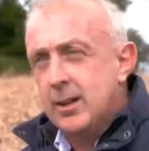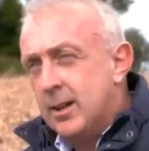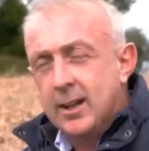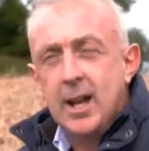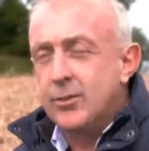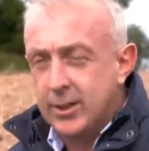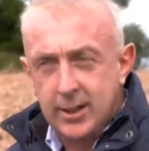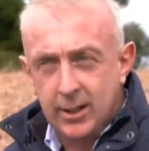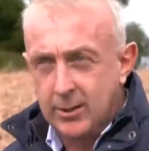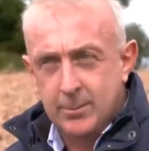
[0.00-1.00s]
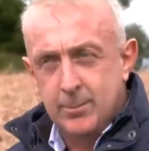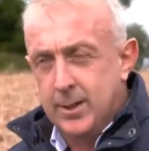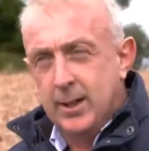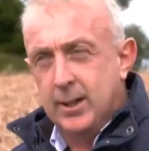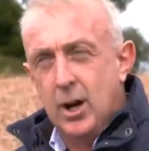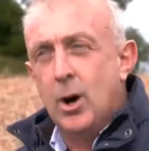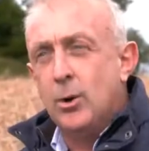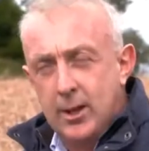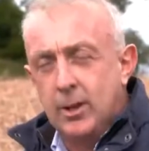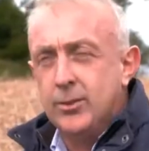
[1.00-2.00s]
uh, nearly every year. Yeah, you can
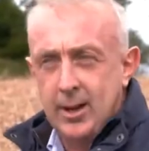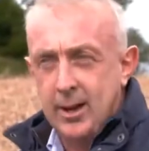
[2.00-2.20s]
always allow for